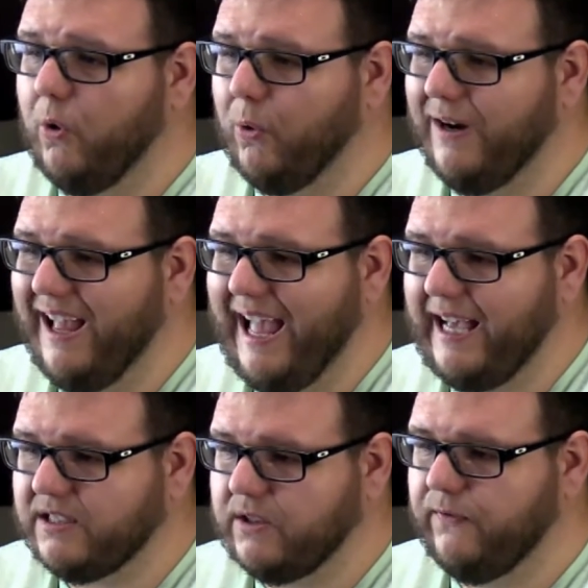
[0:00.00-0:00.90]
or
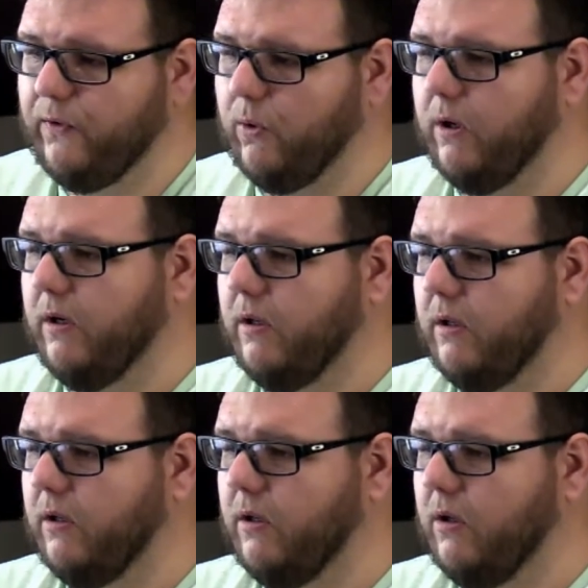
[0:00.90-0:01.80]
ask for.
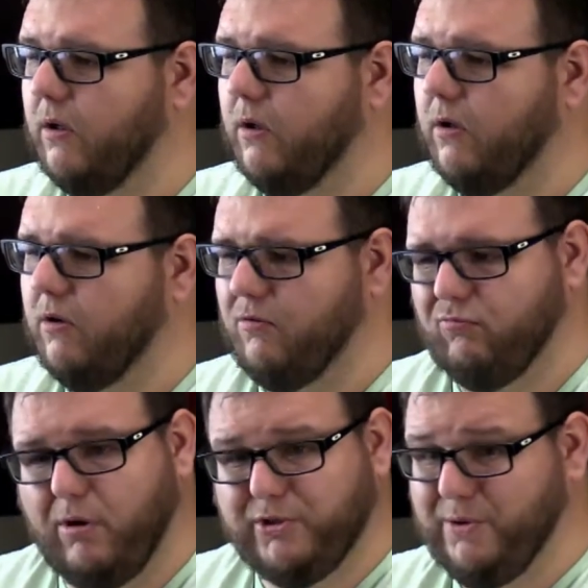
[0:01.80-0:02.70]

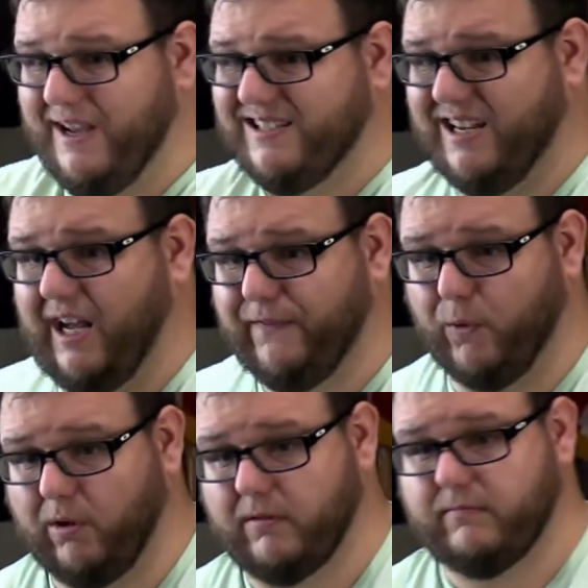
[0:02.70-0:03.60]
What would you ask God for?